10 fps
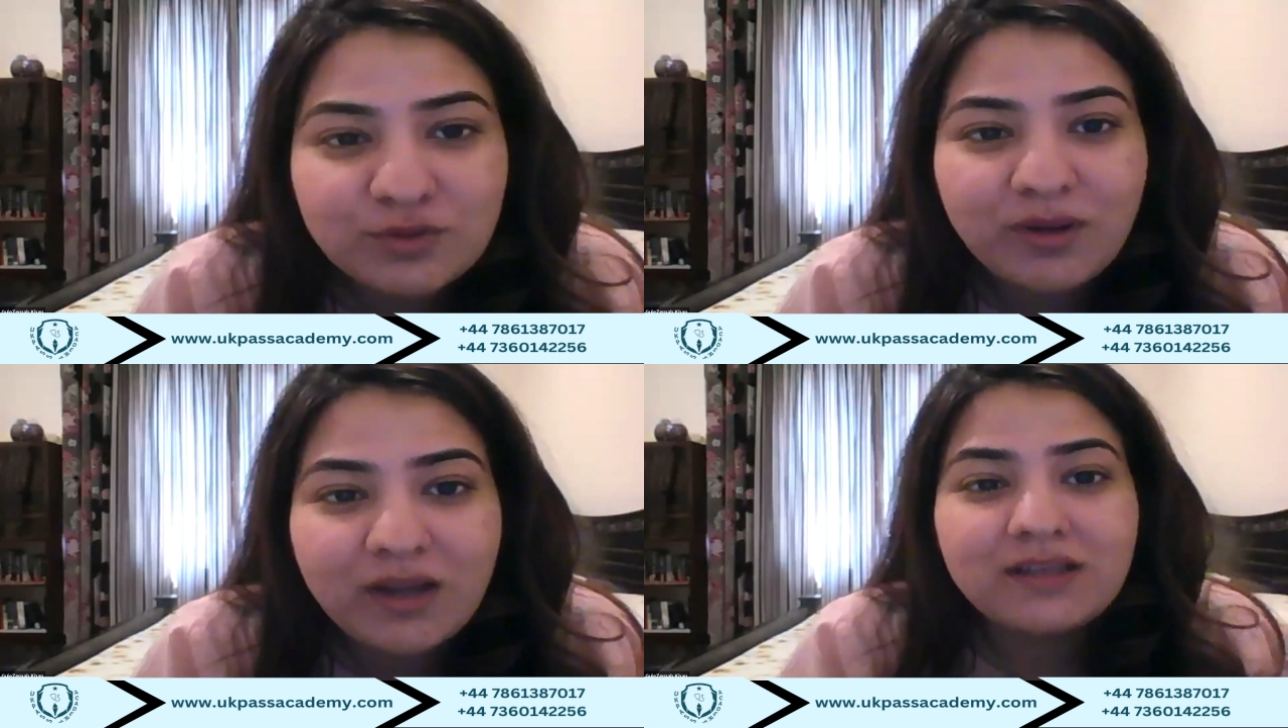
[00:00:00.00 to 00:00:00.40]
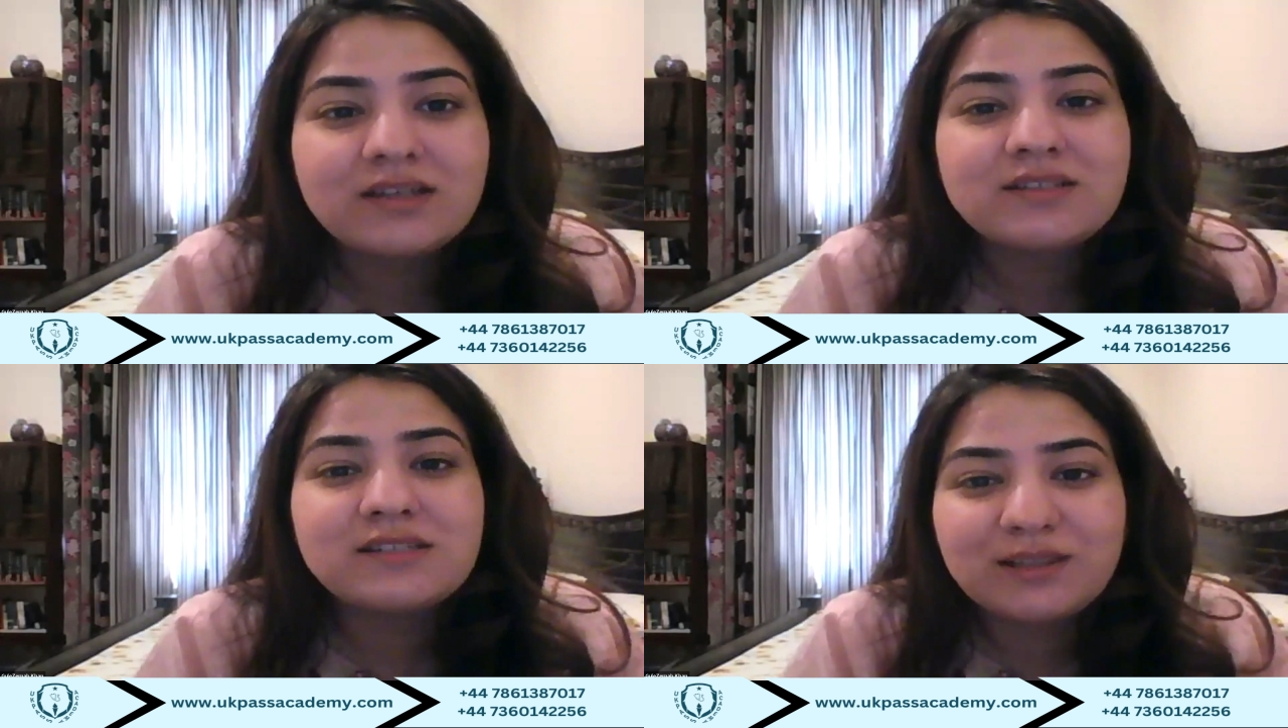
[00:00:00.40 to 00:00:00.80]
in your
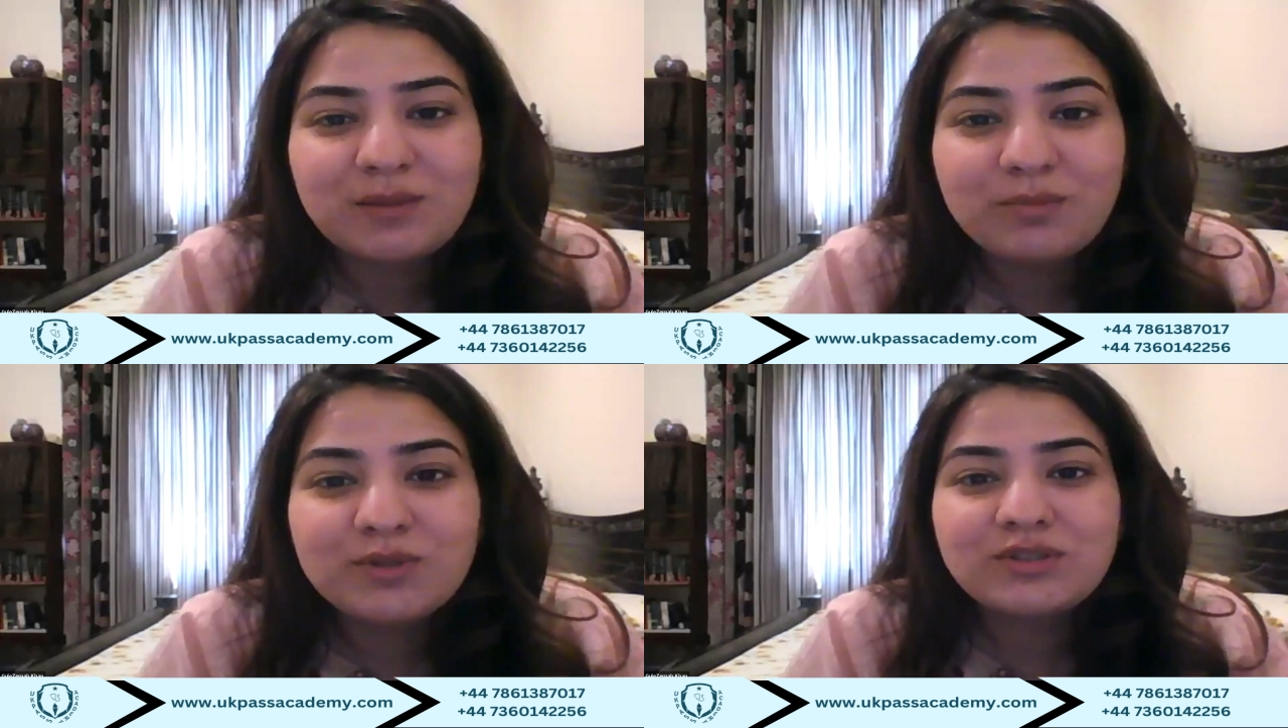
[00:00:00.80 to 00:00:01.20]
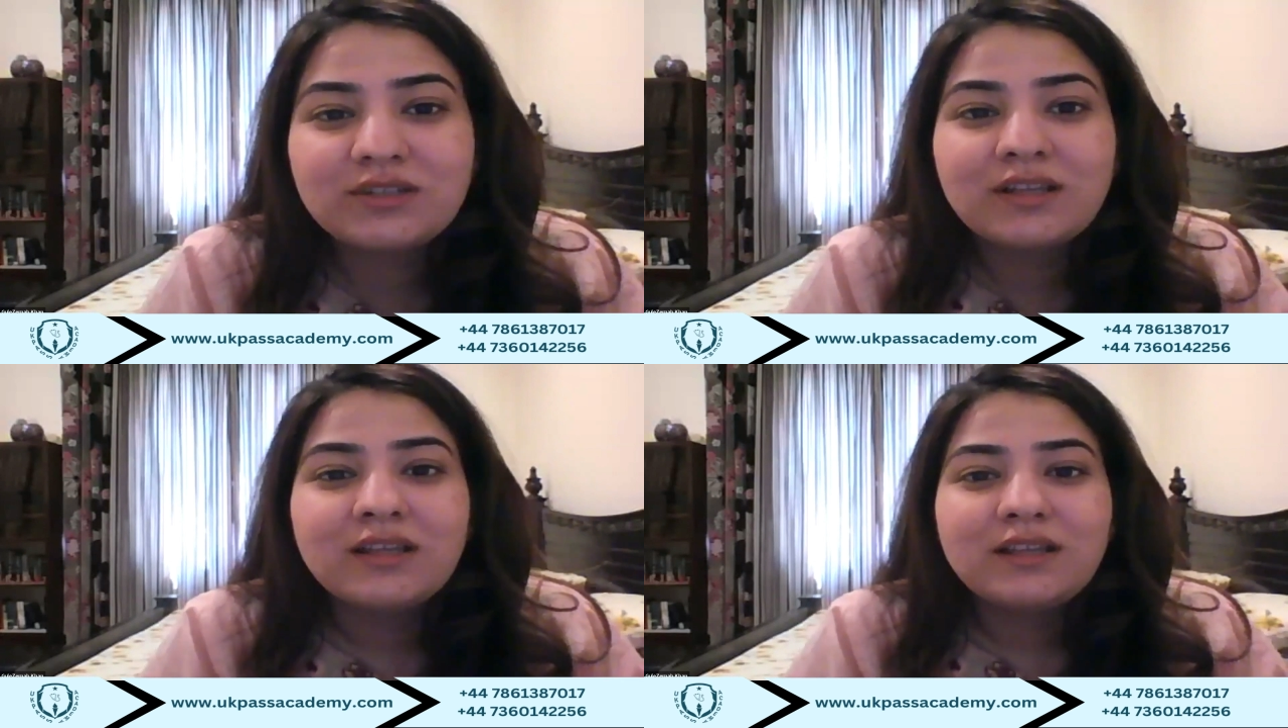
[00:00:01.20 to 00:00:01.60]
mind and tell the
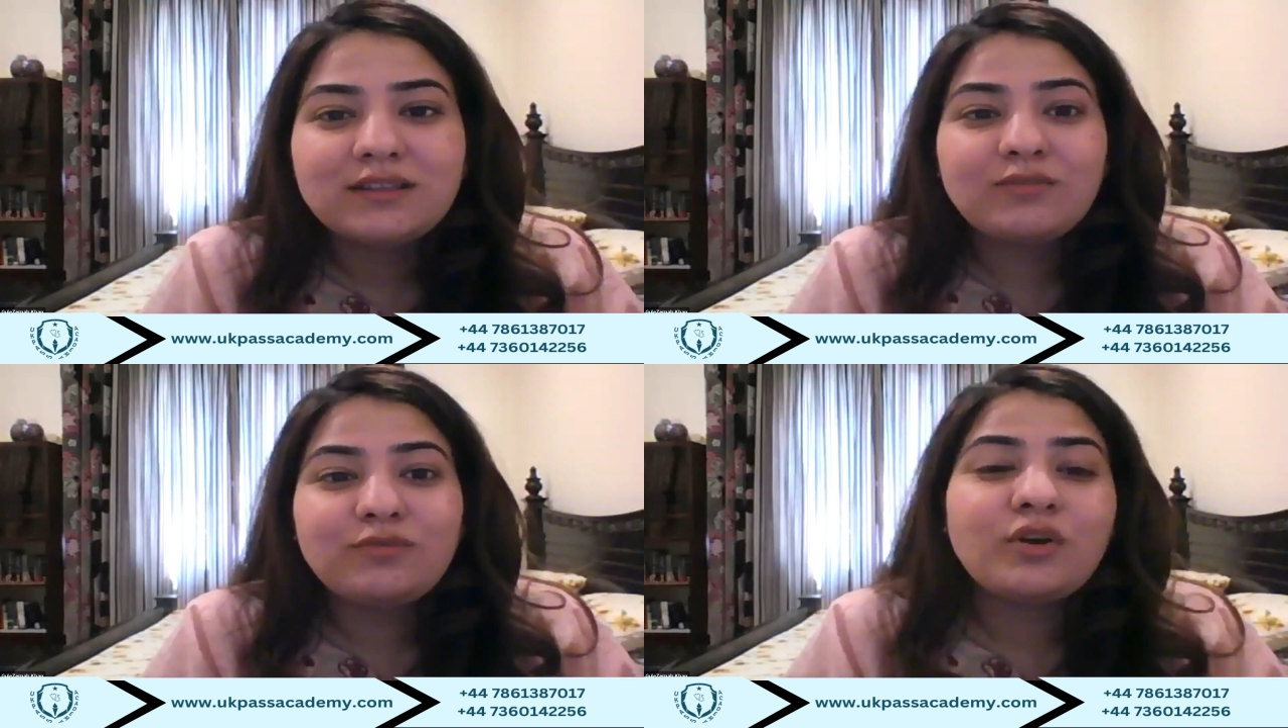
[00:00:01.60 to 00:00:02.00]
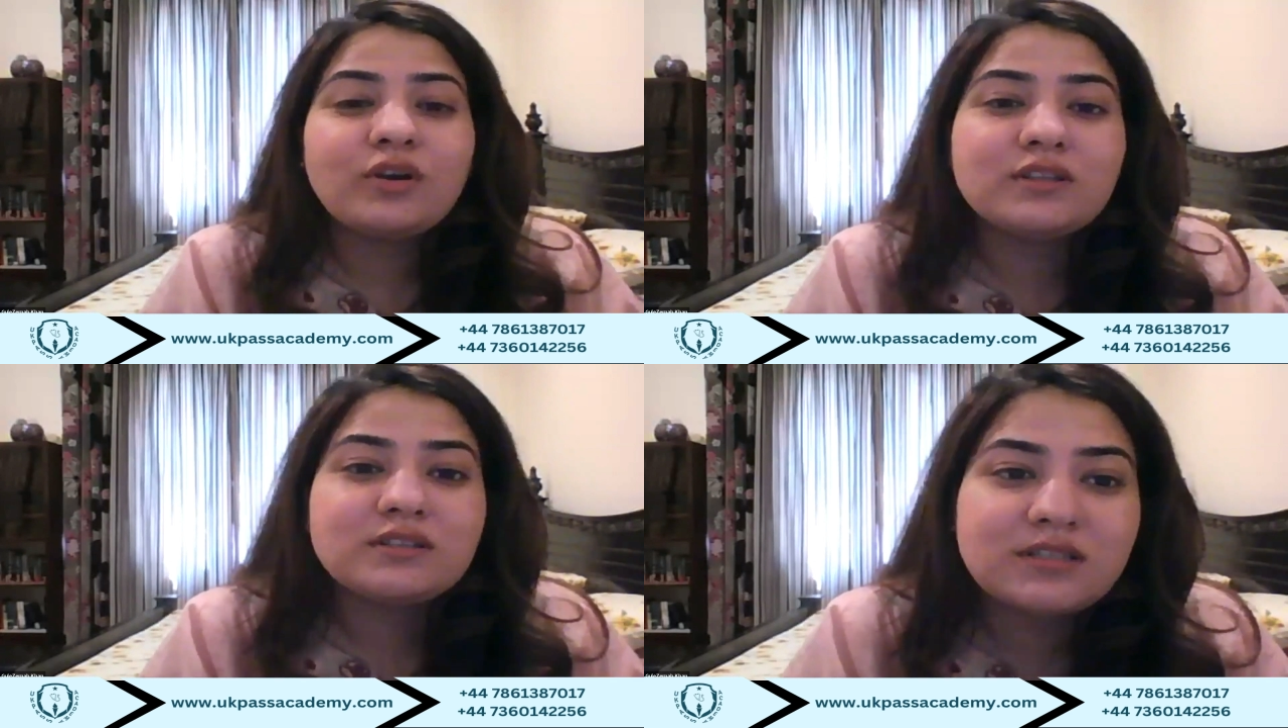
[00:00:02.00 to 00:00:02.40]
patient that,
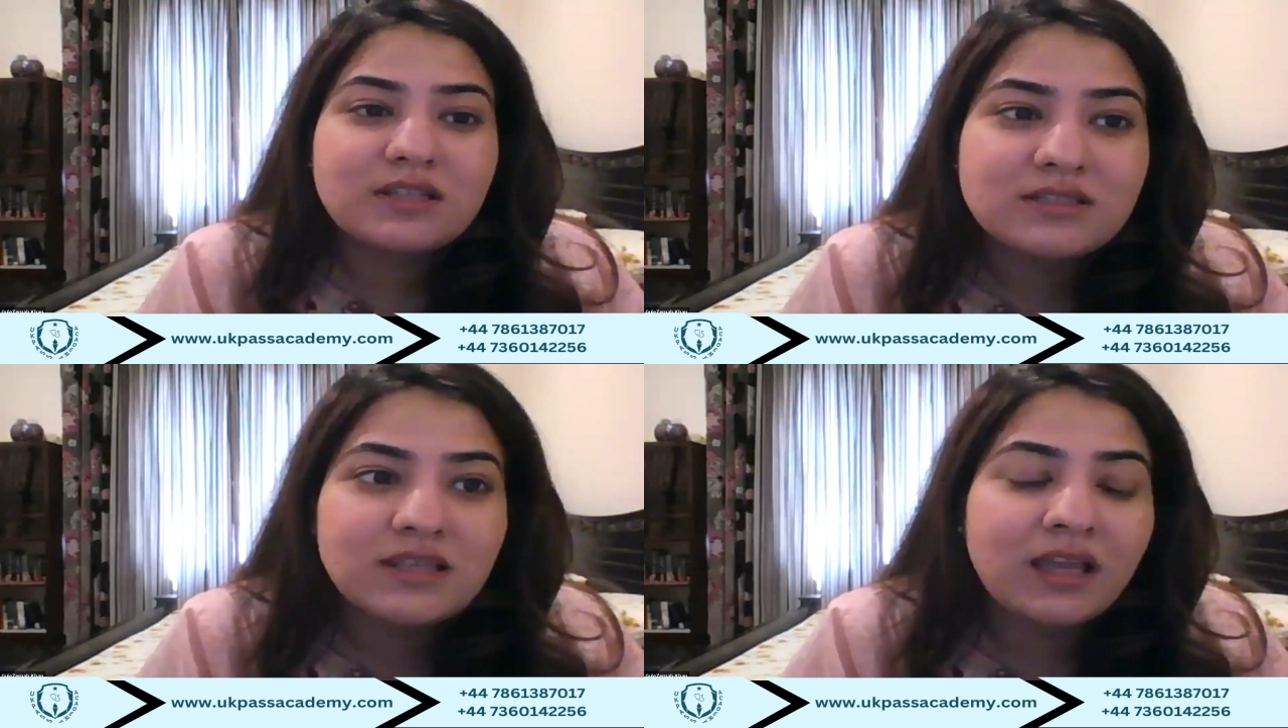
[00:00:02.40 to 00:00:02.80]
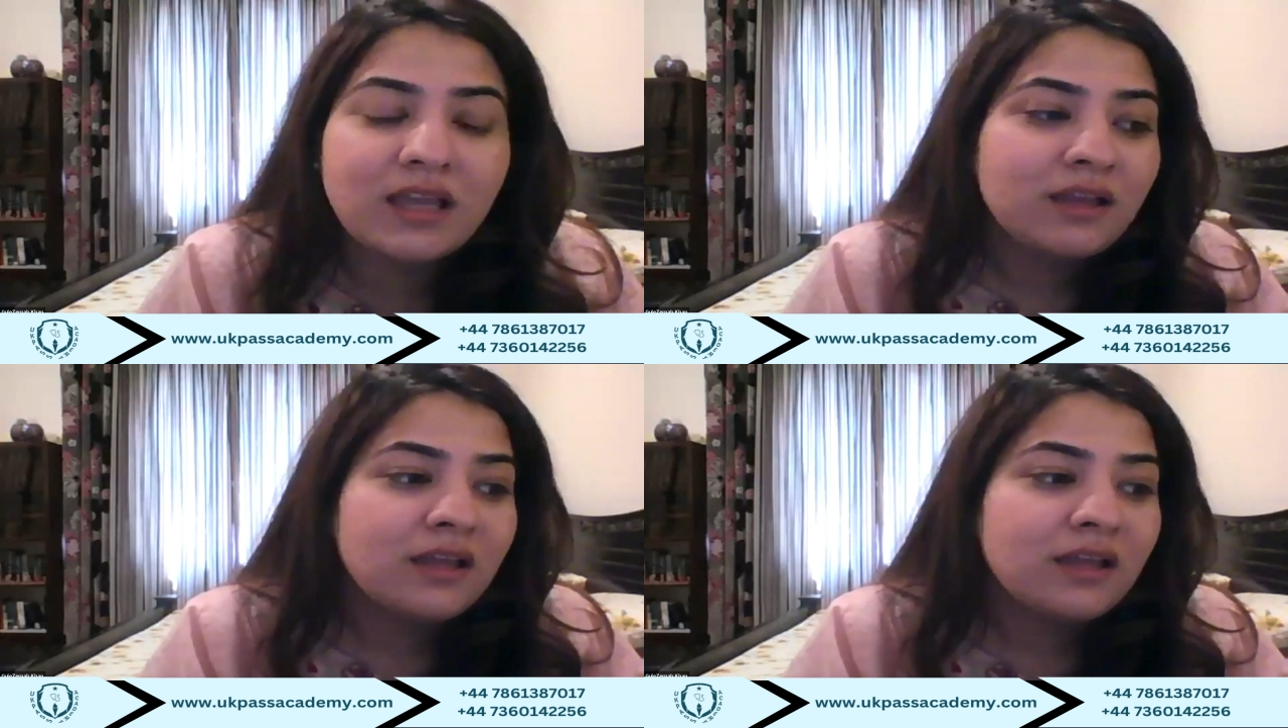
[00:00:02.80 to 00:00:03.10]
for instance,